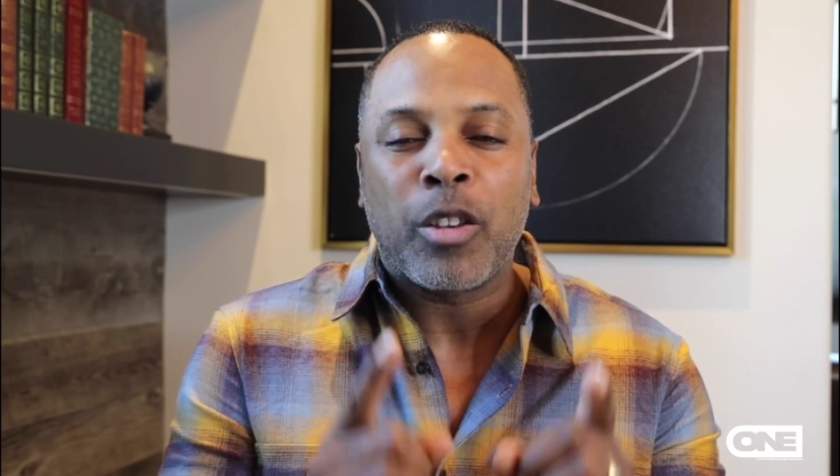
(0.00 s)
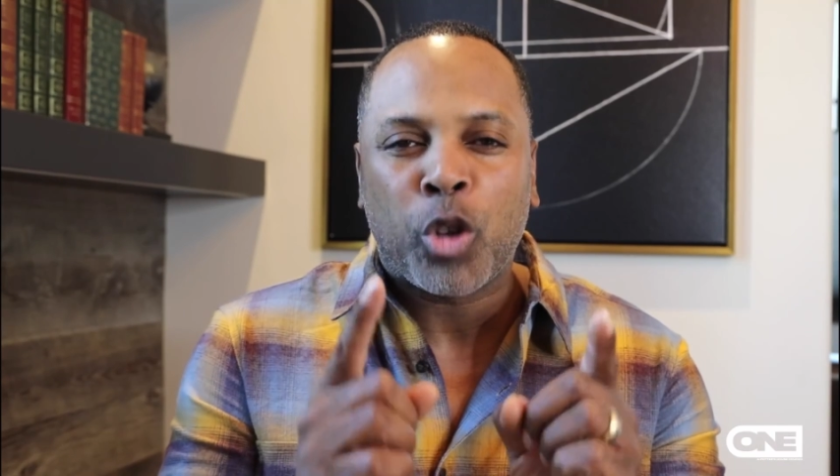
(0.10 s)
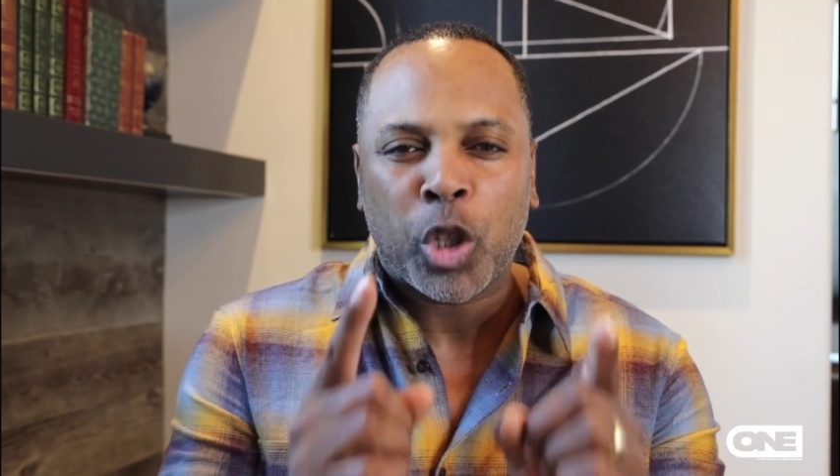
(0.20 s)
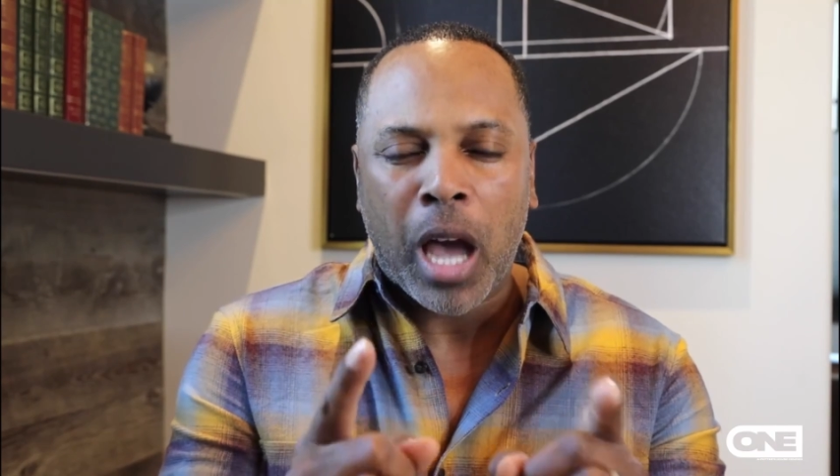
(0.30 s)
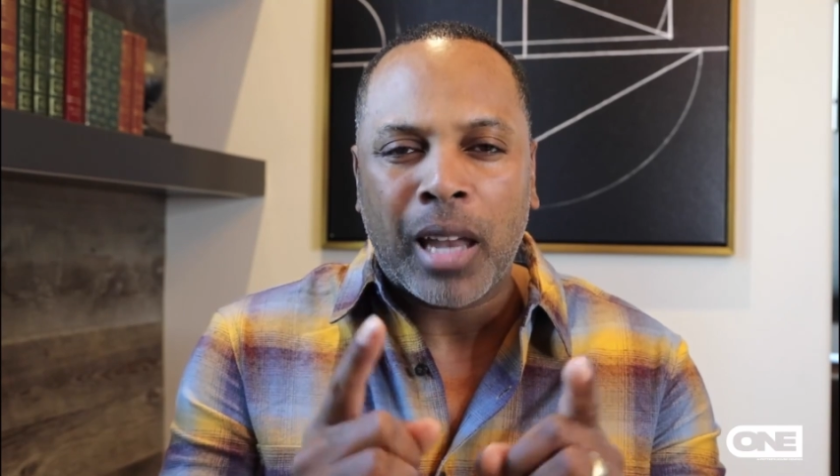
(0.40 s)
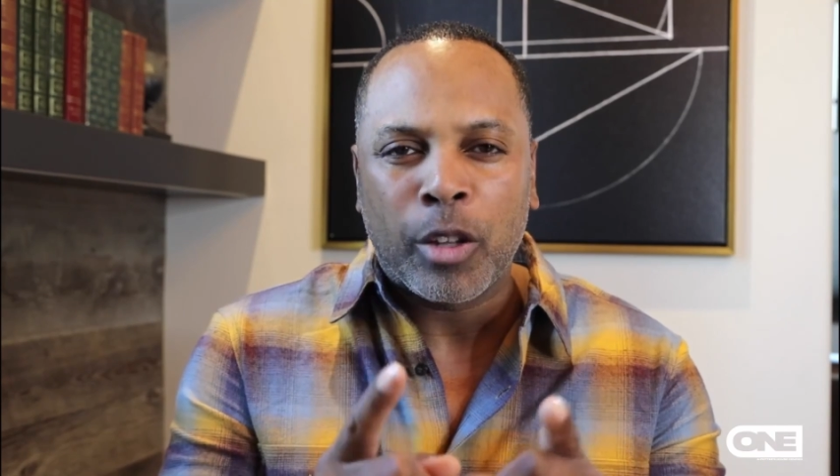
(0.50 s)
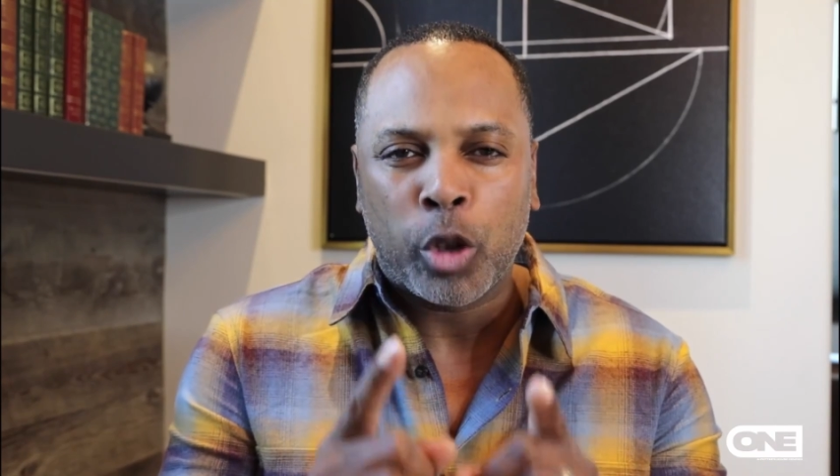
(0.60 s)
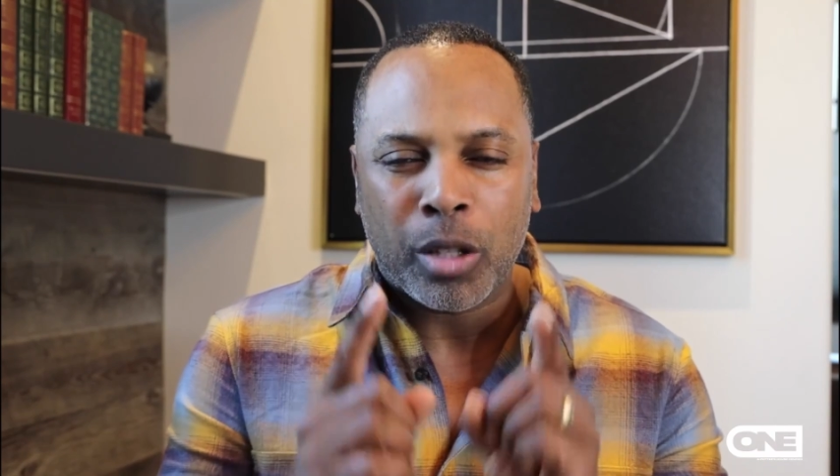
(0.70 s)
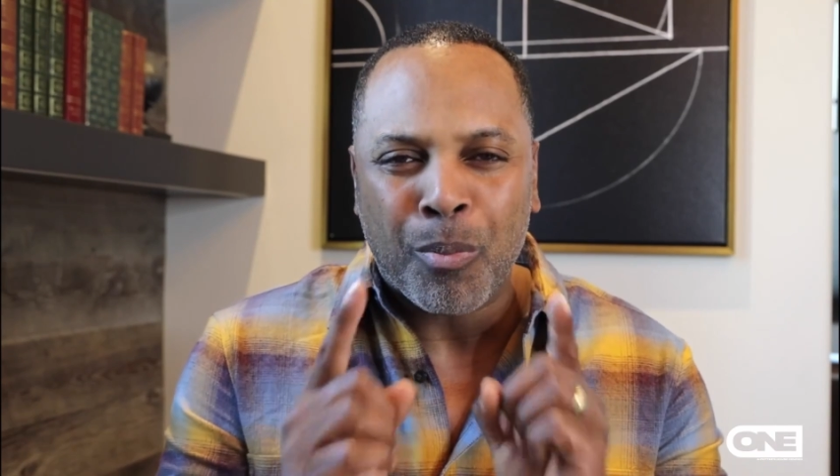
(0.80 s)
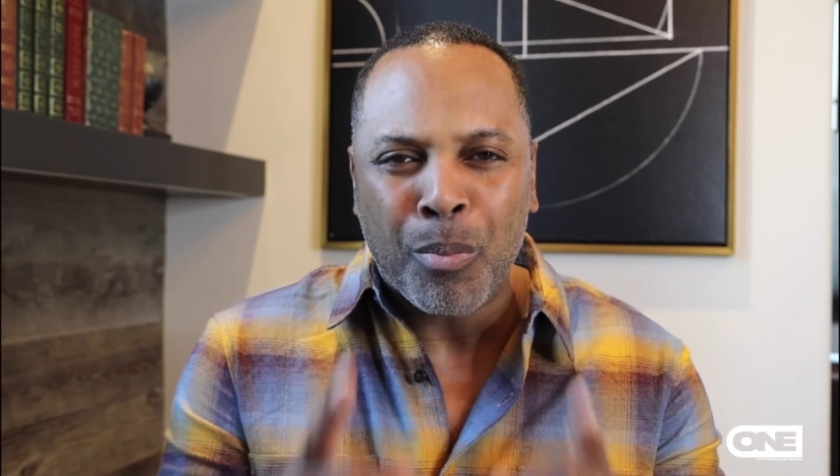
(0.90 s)
and
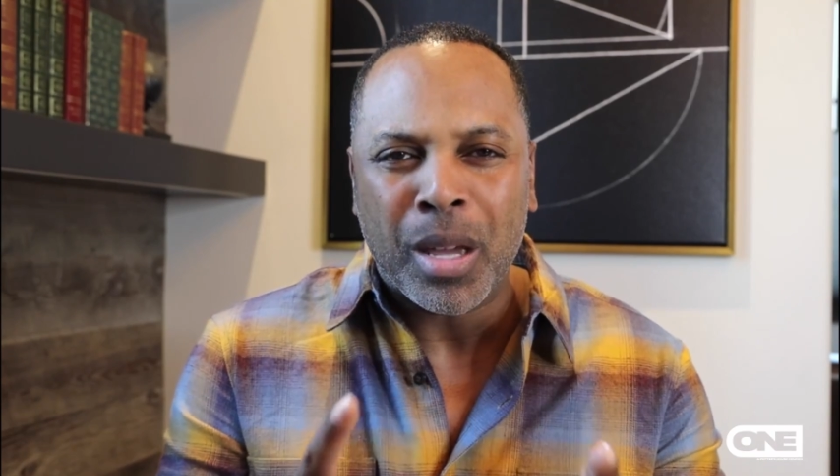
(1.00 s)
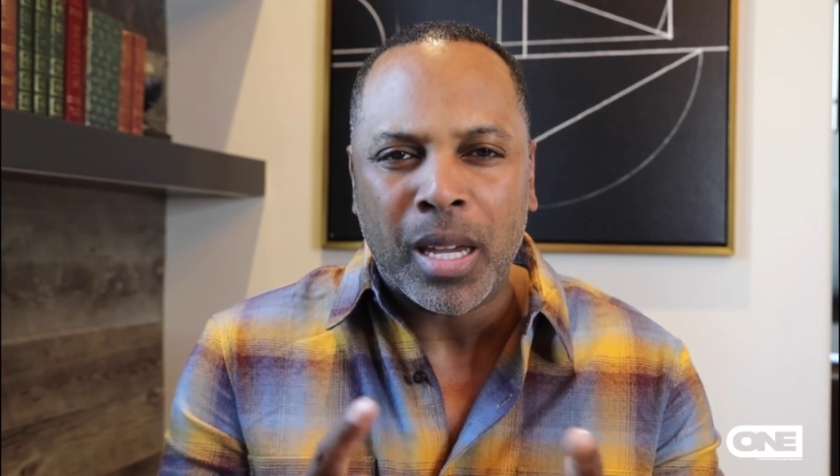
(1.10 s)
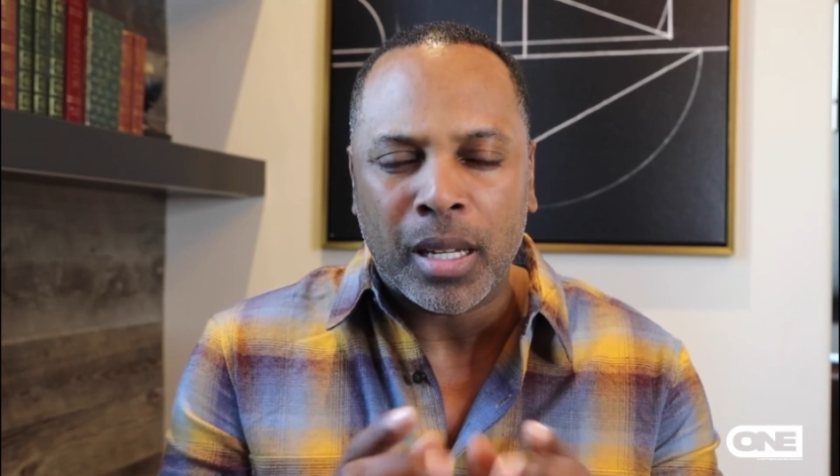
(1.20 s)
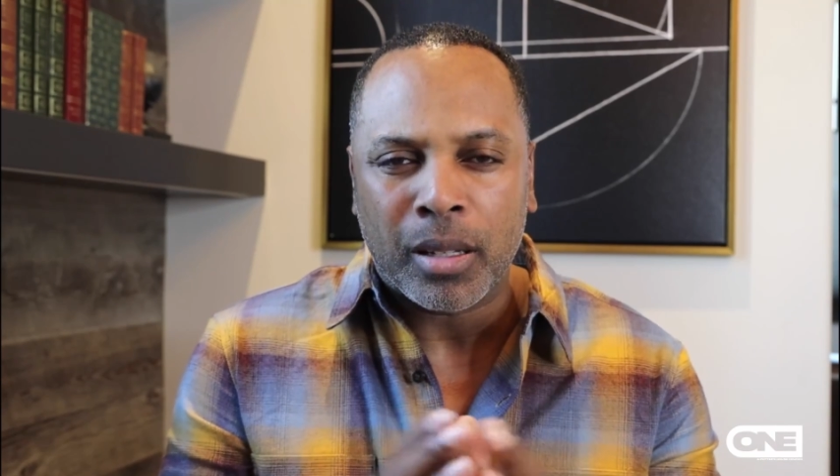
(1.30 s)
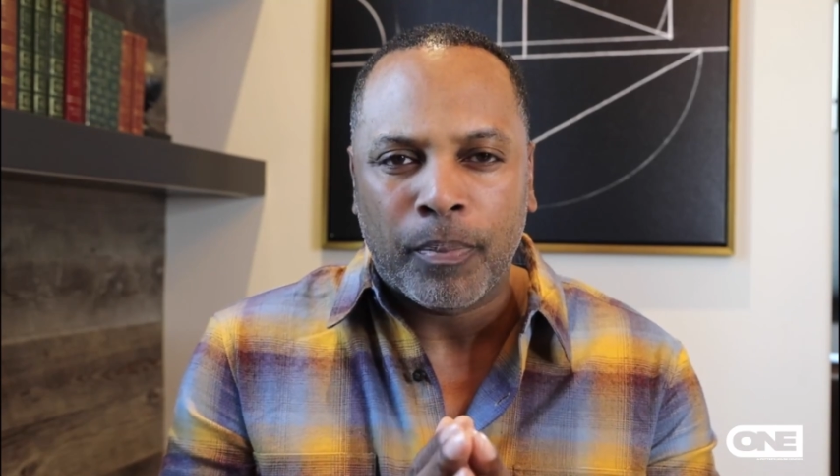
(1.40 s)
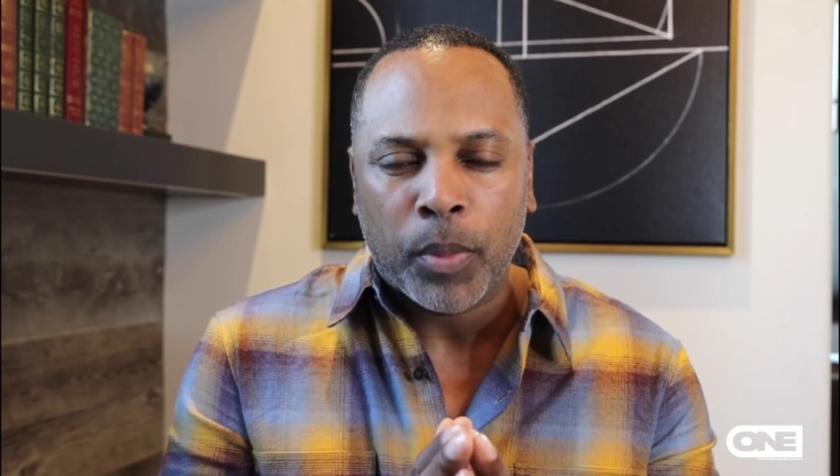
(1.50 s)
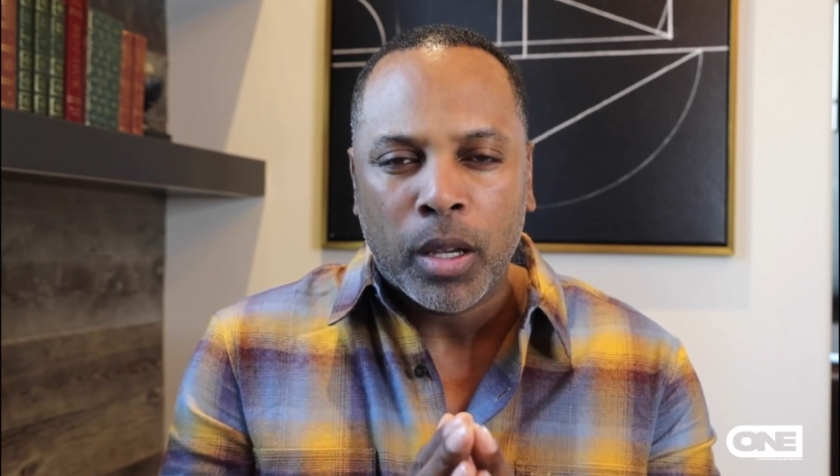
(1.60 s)
challenging men